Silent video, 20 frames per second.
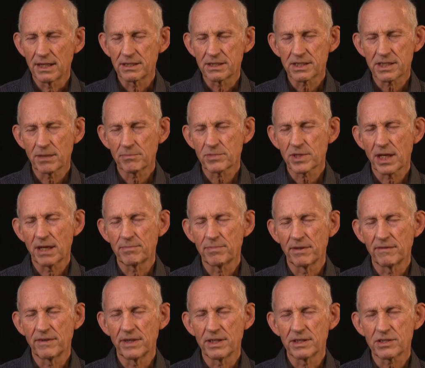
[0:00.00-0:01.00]
some type
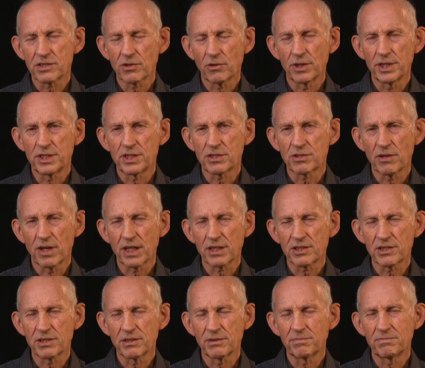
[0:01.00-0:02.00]
of a storage
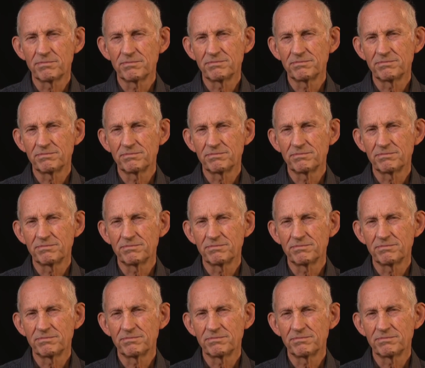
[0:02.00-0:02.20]
structure,